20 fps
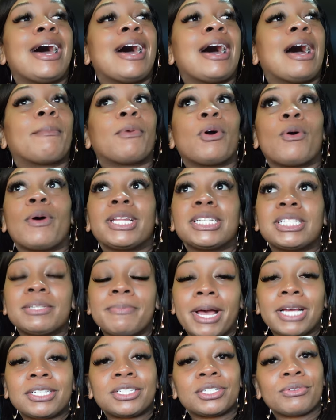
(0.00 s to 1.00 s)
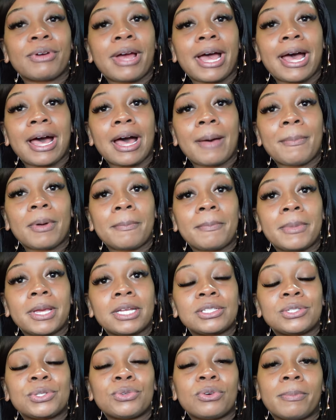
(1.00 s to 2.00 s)
I'm going to Smashing Crab. I'm
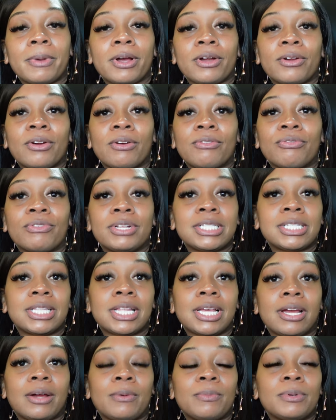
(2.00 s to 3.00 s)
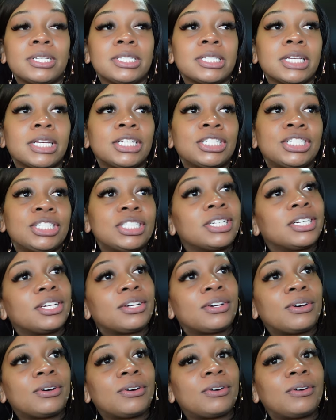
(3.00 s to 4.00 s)
meeting two of my girlfriends there and we're just gonna
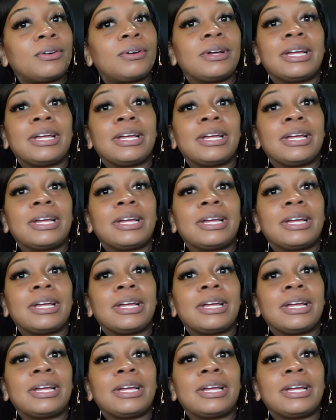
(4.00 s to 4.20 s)
chill,